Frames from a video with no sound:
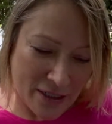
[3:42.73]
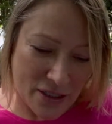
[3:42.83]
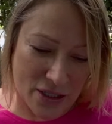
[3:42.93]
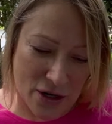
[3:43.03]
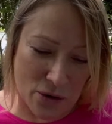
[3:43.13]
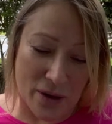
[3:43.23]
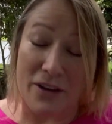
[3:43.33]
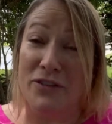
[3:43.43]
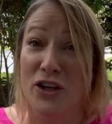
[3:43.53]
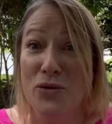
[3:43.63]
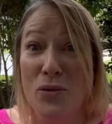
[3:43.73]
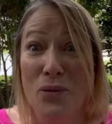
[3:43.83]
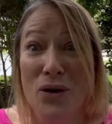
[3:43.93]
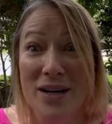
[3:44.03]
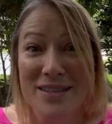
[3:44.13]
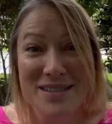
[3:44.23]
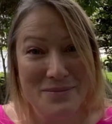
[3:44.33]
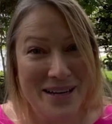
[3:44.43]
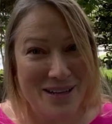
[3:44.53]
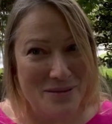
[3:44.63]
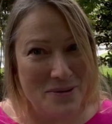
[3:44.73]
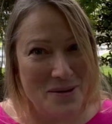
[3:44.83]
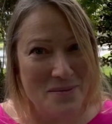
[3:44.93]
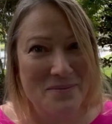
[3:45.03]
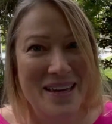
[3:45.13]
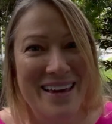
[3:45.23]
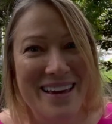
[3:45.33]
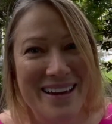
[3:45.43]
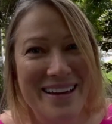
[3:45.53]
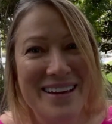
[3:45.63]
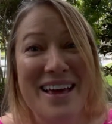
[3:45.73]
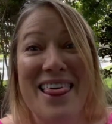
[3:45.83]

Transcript: So if you want some help making